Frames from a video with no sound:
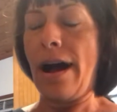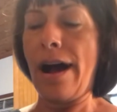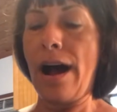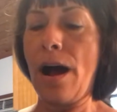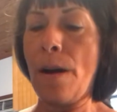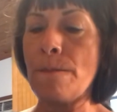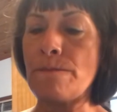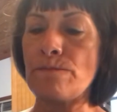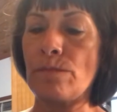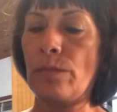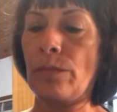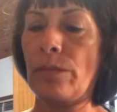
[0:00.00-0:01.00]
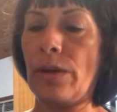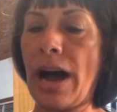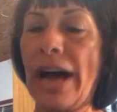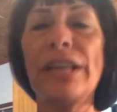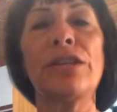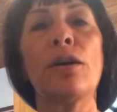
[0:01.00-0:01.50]

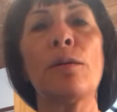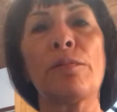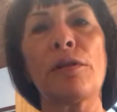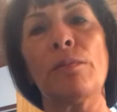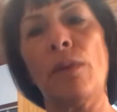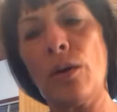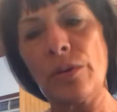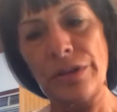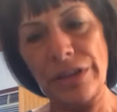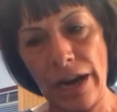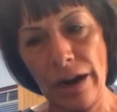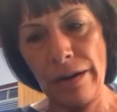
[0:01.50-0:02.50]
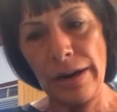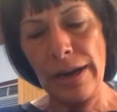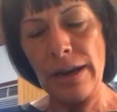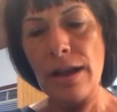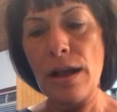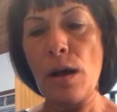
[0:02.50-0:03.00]
I don't promote dairy,